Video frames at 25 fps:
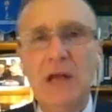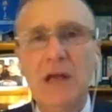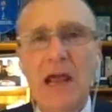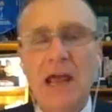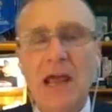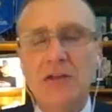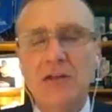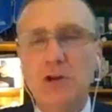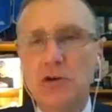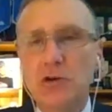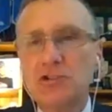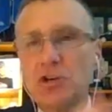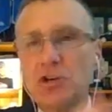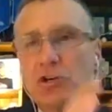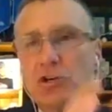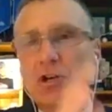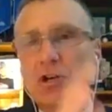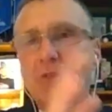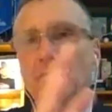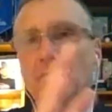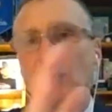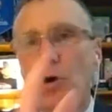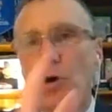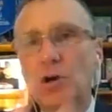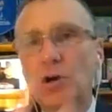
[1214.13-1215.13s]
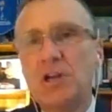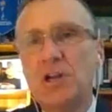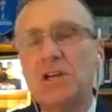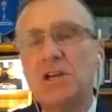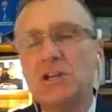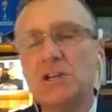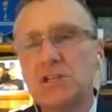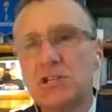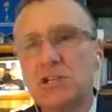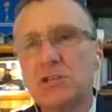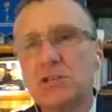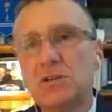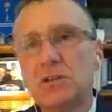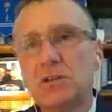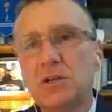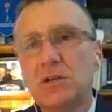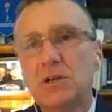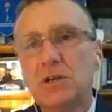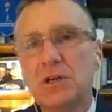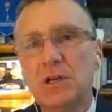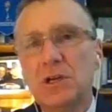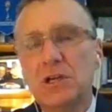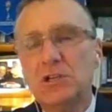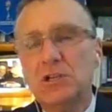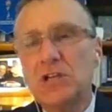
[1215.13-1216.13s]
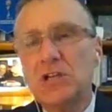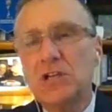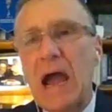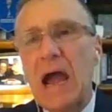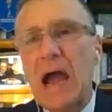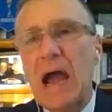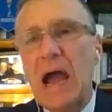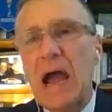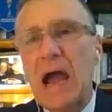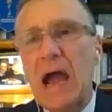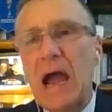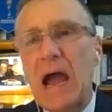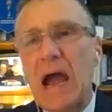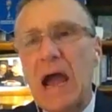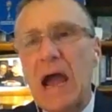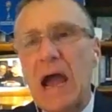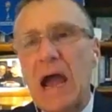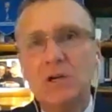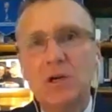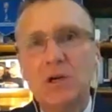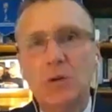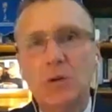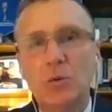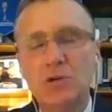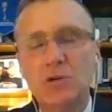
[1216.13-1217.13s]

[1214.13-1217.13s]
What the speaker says: And those are converted into outputs,